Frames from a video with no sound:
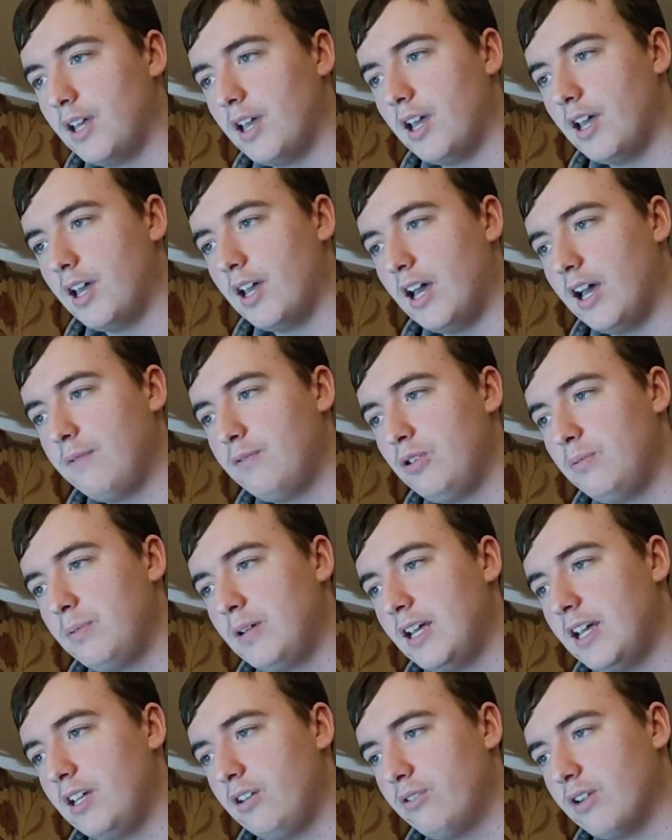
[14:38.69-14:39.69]
Have you
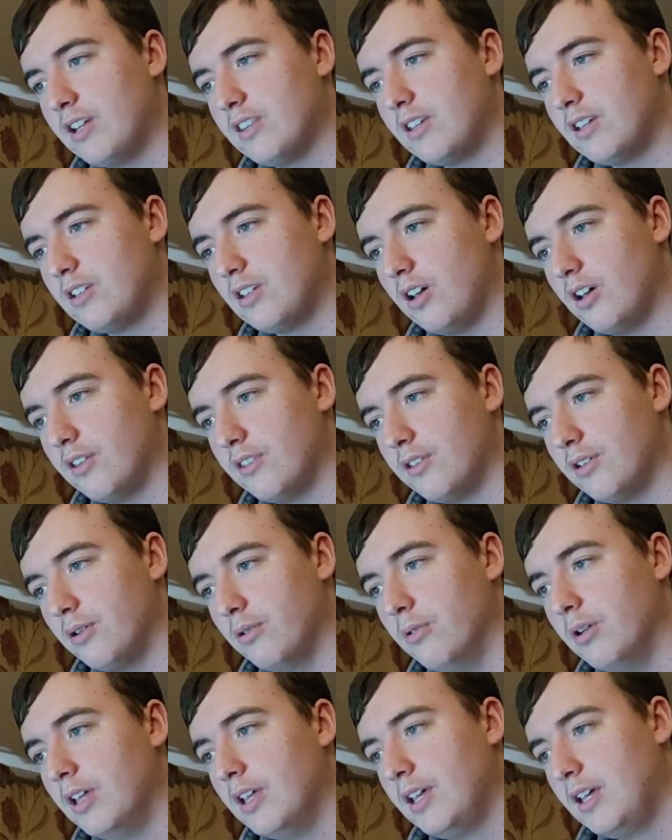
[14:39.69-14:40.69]
played Grand Theft
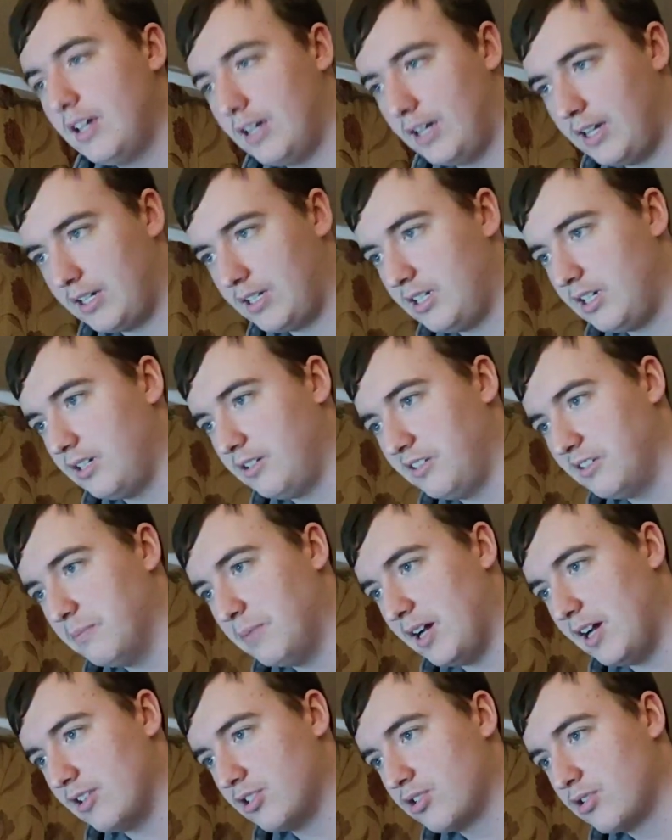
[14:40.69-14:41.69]
Auto and
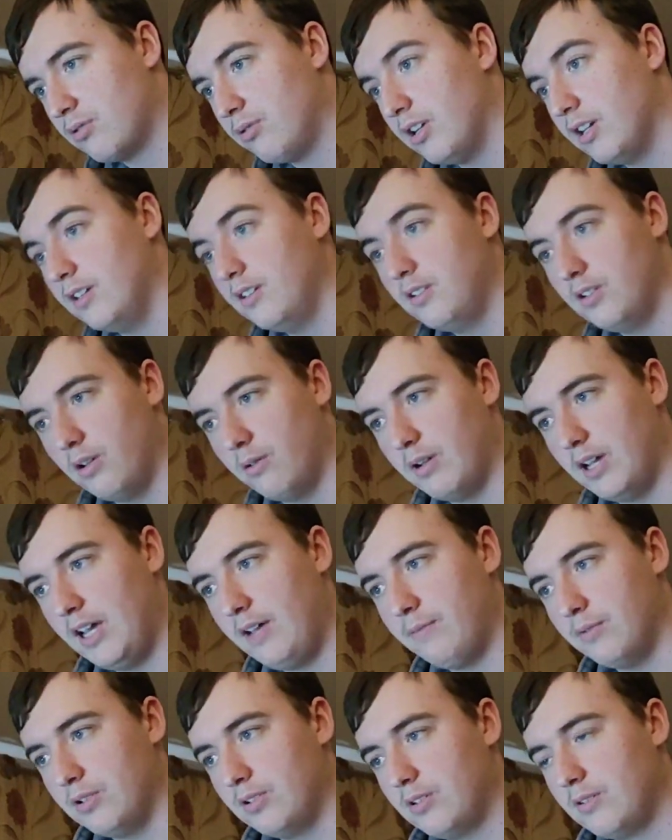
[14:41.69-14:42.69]
Kingdom Hearts 3? No, I
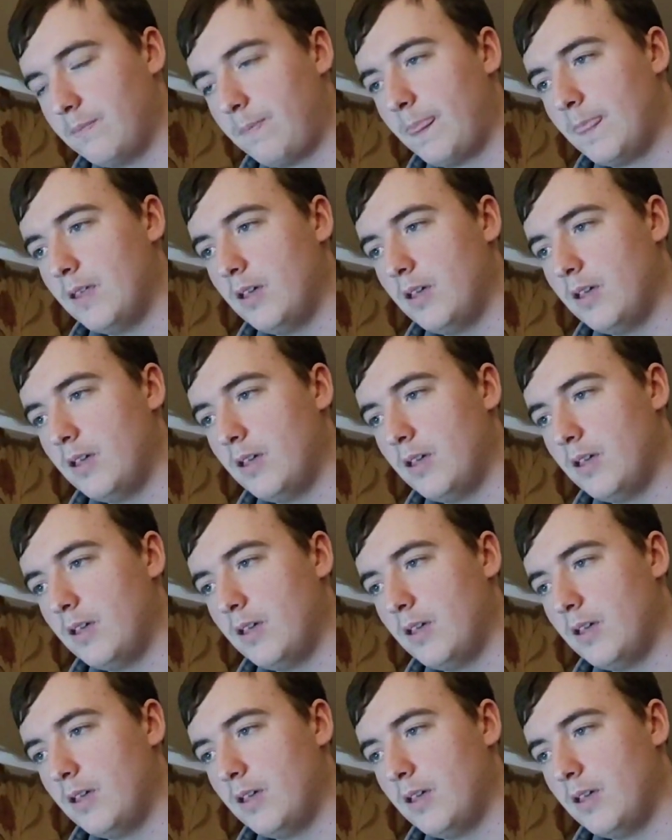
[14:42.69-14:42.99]
haven't.